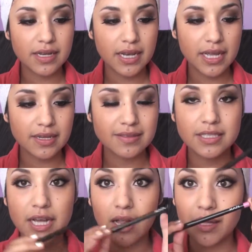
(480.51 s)

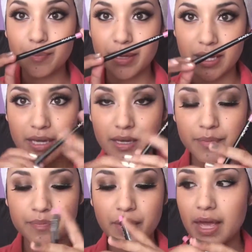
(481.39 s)
NYX Dolly
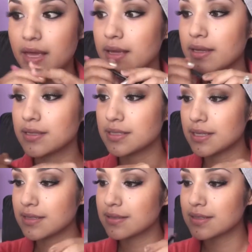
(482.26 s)
Pink.
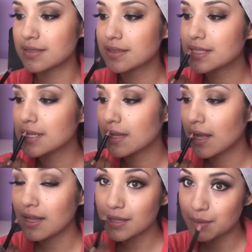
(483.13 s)
And it's just
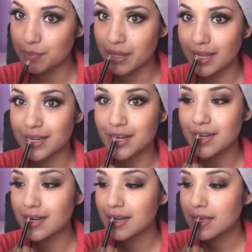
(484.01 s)
a lip liner.